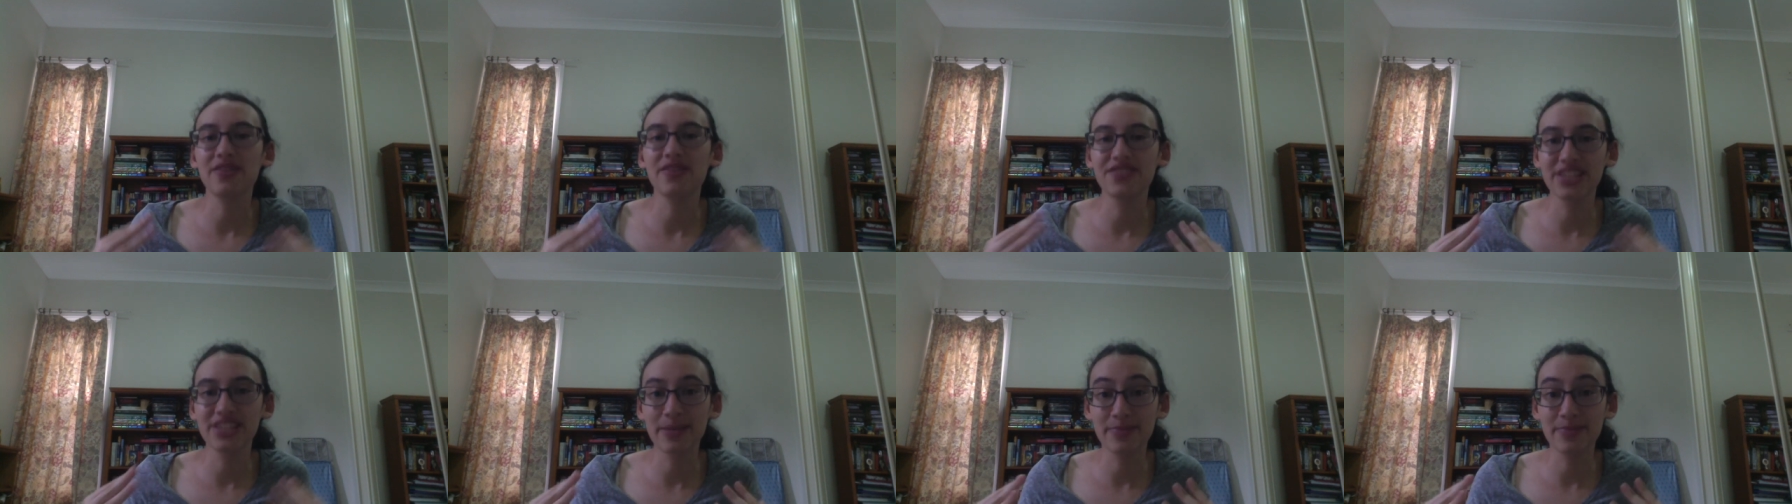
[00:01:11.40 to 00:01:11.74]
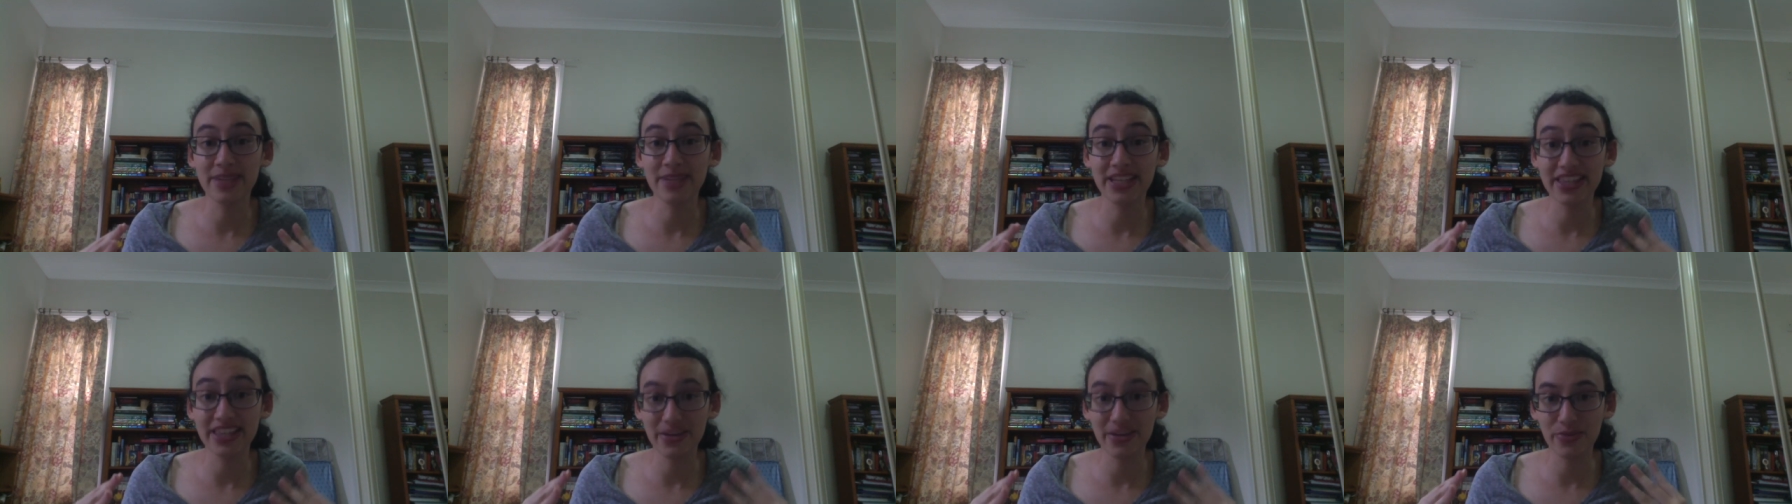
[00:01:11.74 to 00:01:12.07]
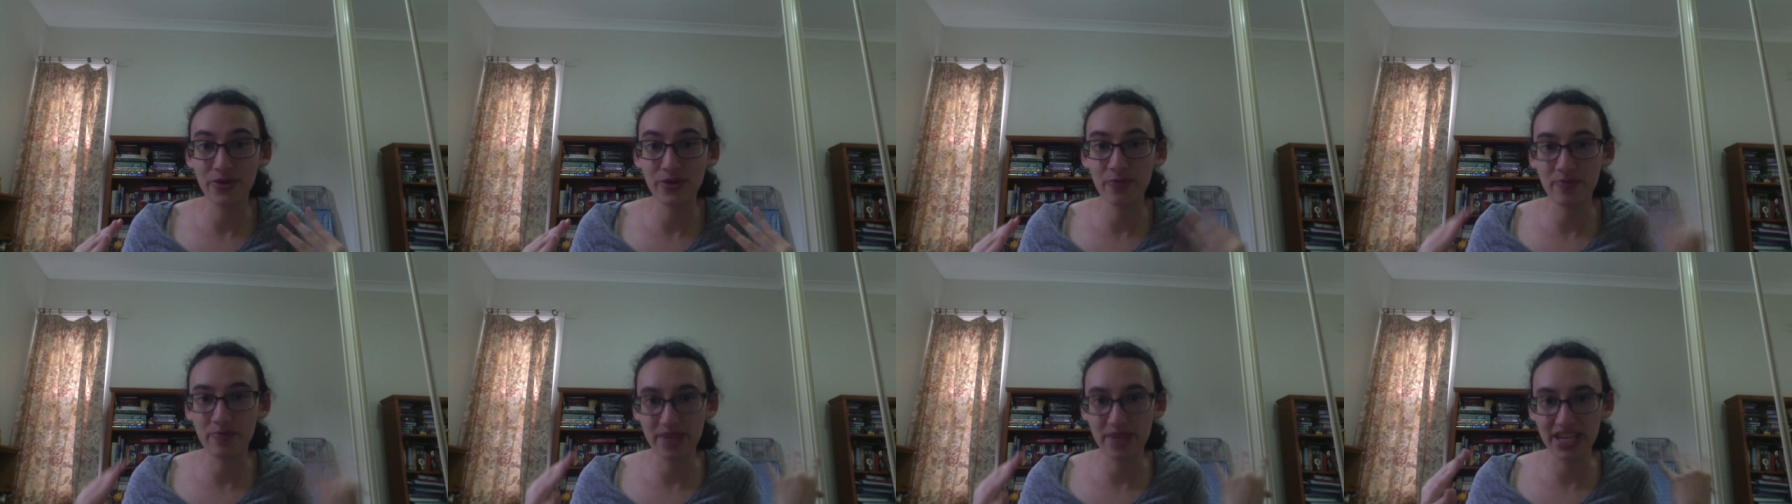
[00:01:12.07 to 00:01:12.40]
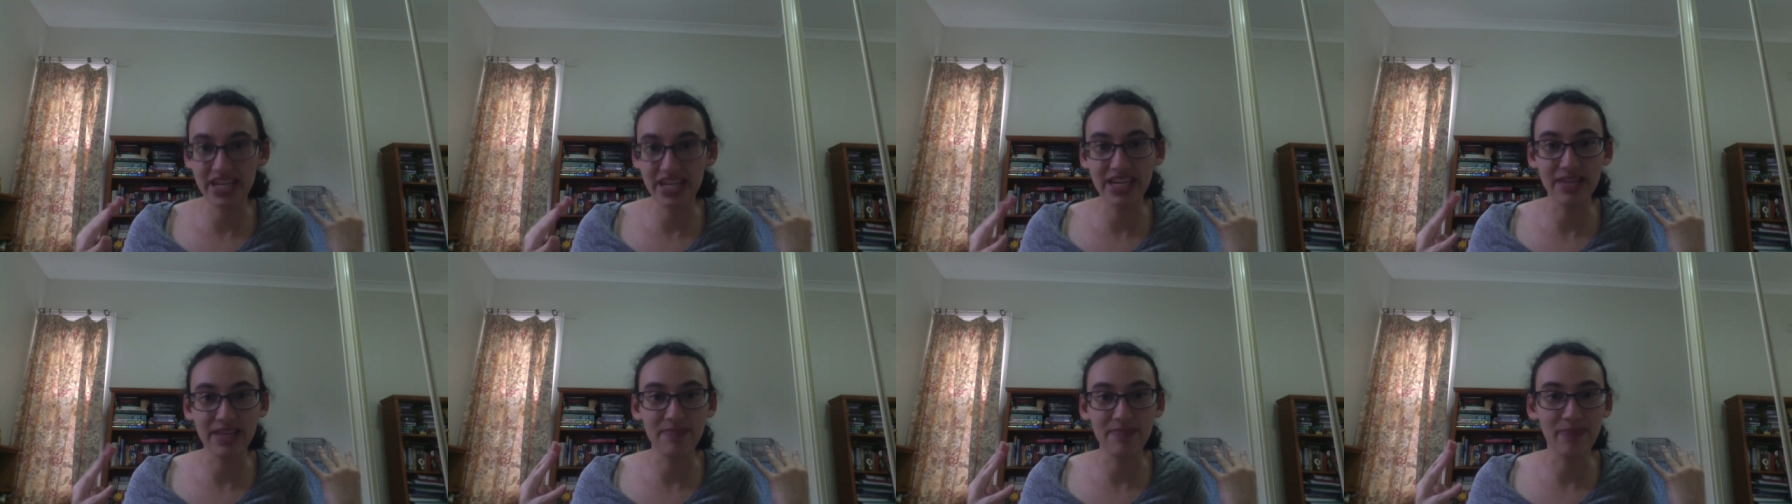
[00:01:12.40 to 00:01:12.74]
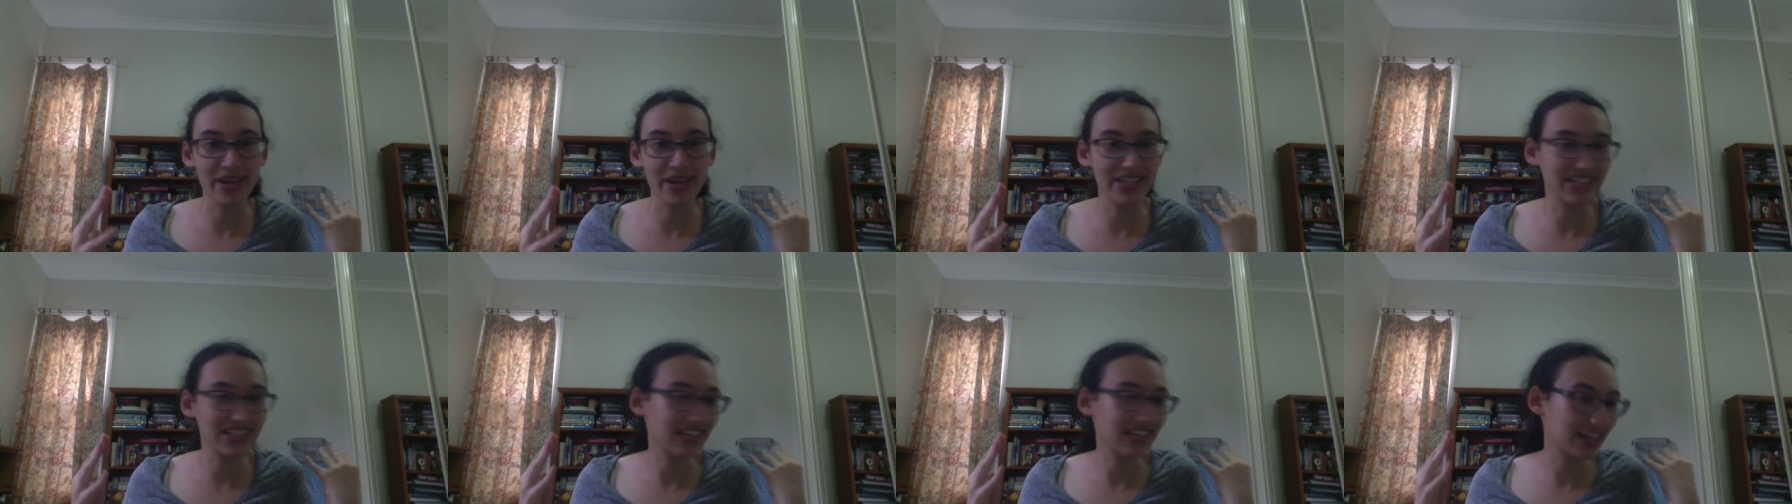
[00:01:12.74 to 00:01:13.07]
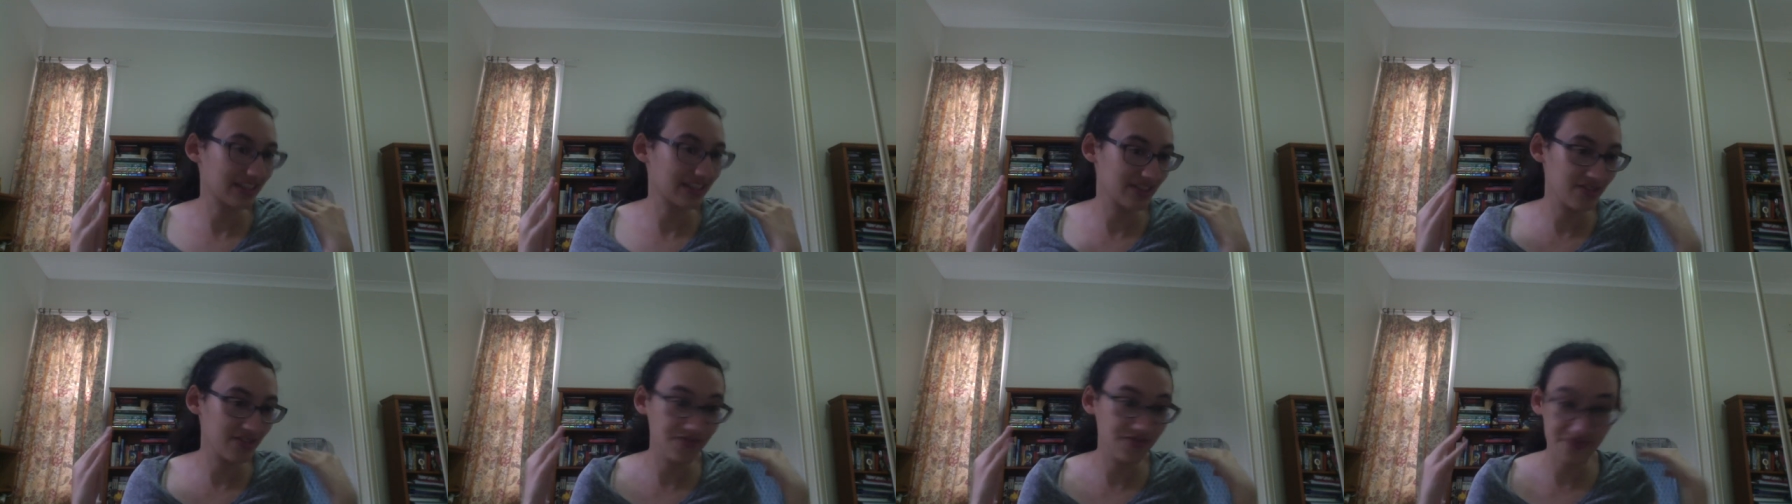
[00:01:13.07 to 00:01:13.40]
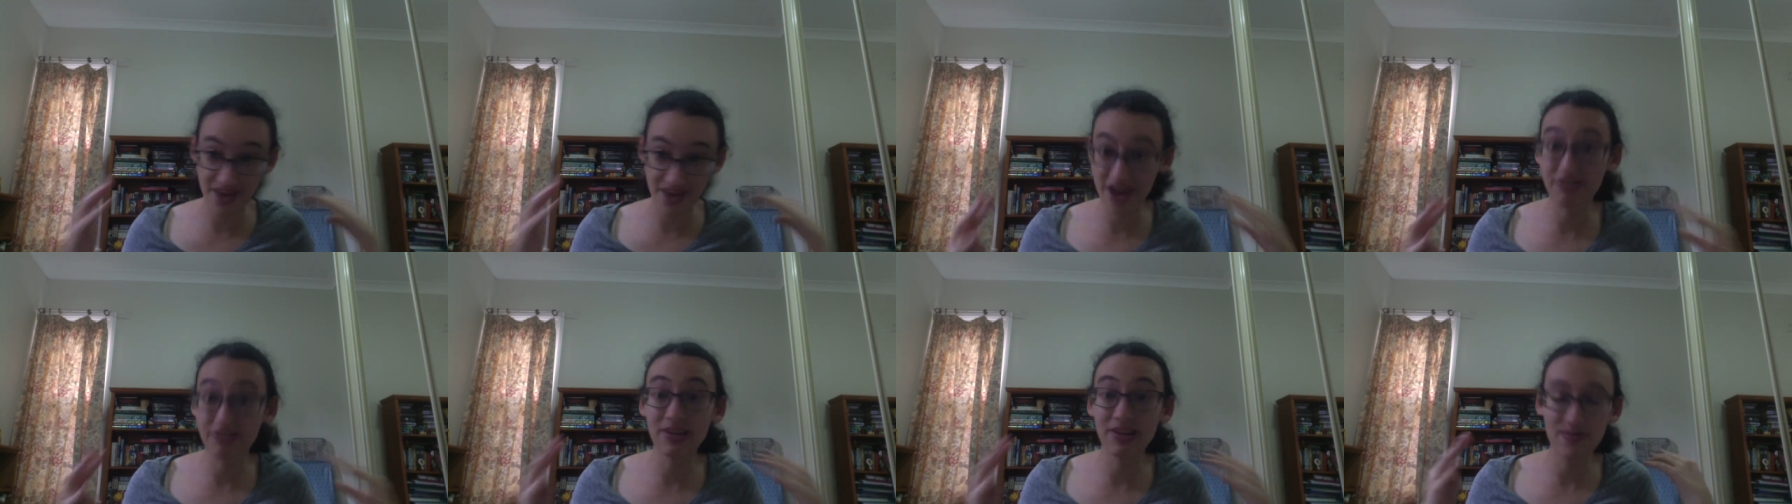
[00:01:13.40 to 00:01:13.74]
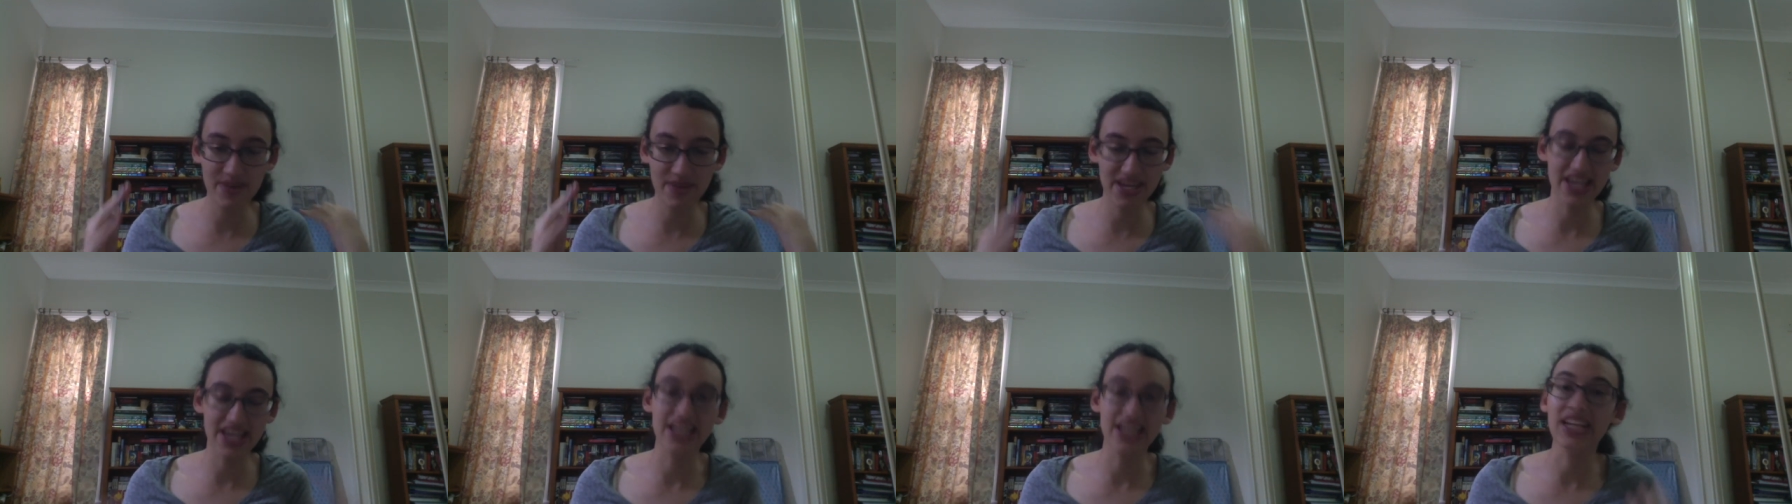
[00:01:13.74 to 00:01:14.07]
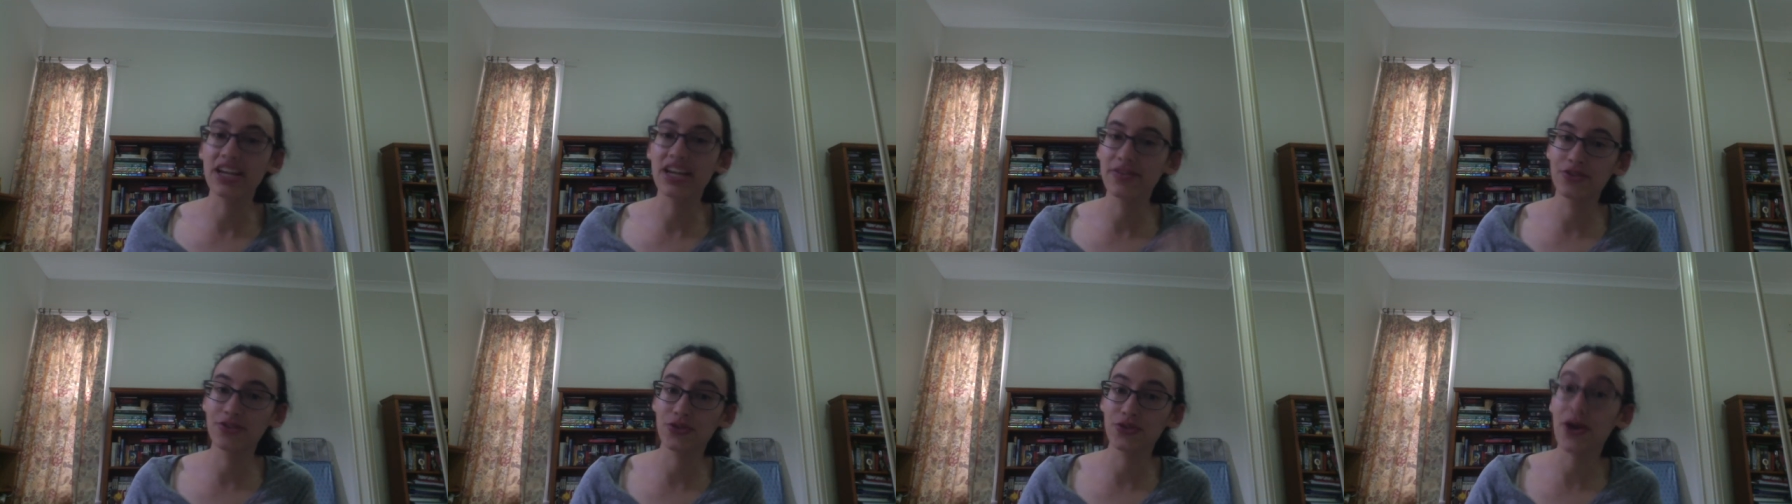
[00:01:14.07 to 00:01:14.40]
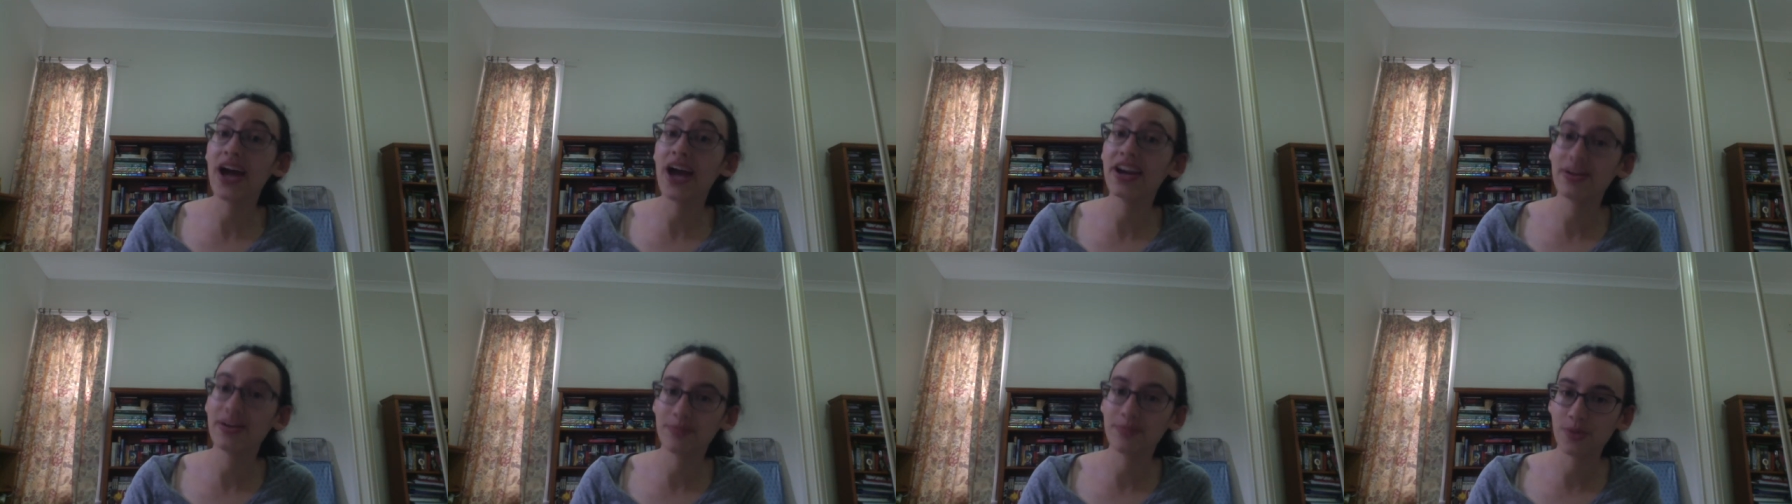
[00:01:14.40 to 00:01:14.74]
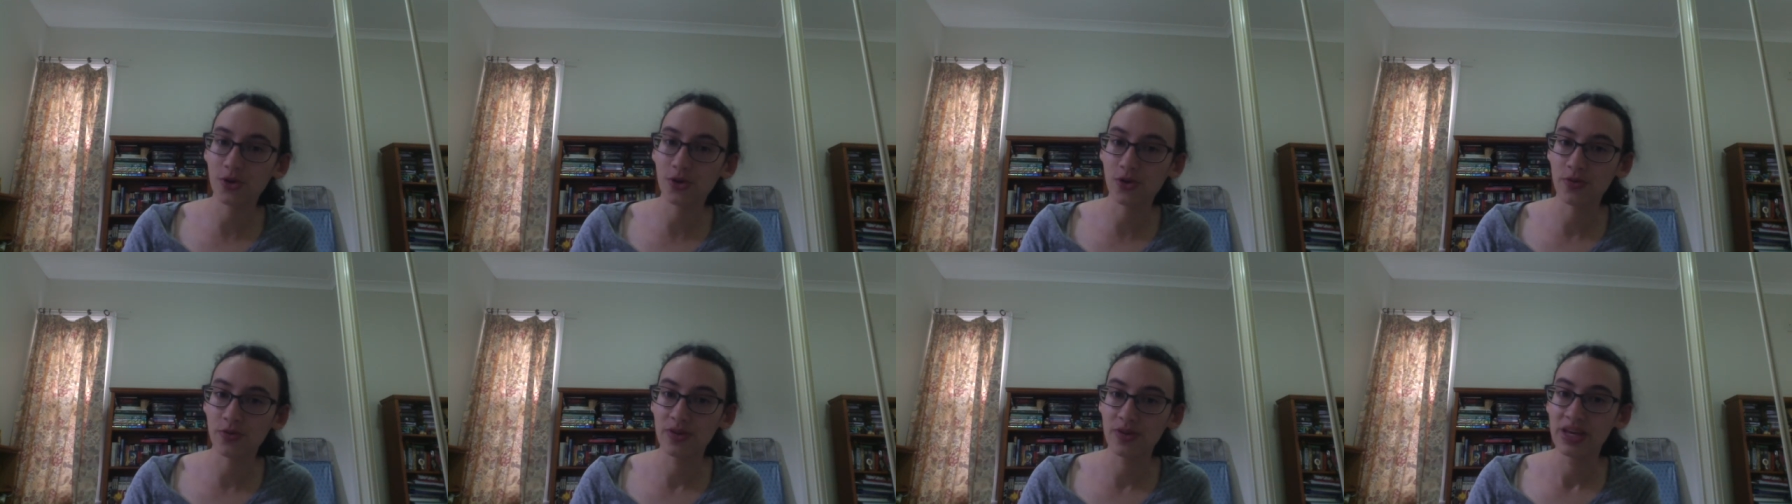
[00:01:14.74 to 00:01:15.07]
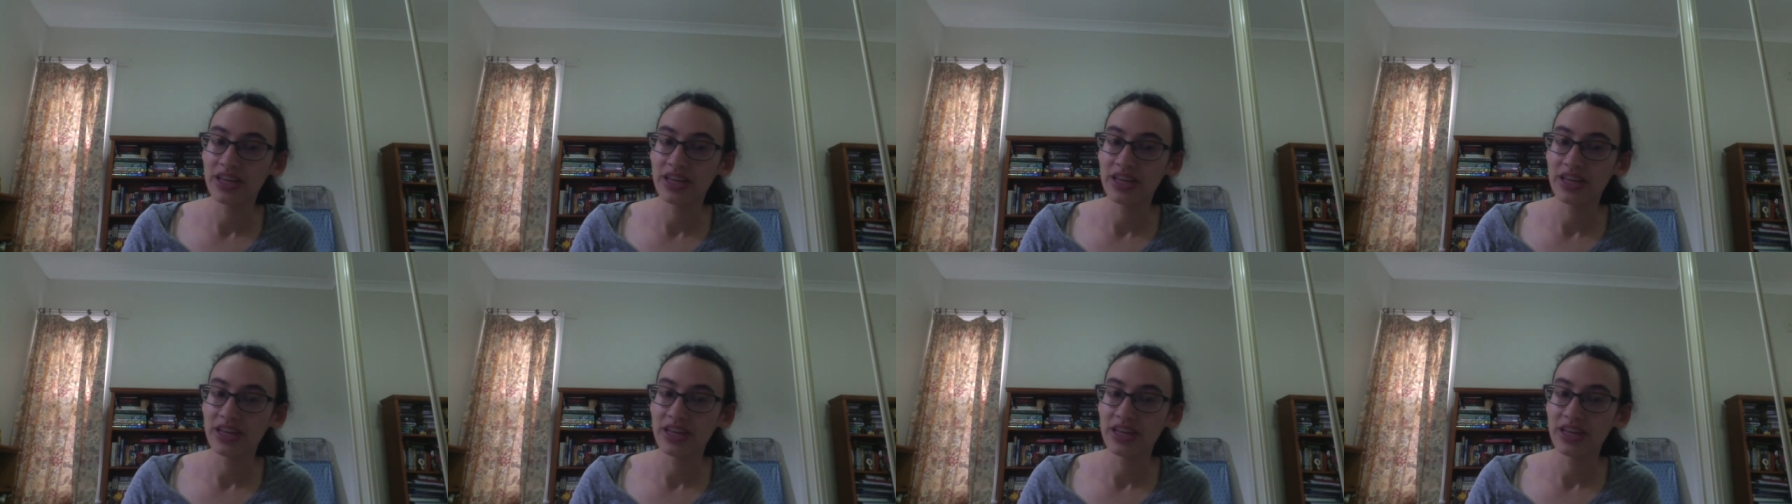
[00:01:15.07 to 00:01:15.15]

something that would be in basically like the very beginning of Dragon Ball.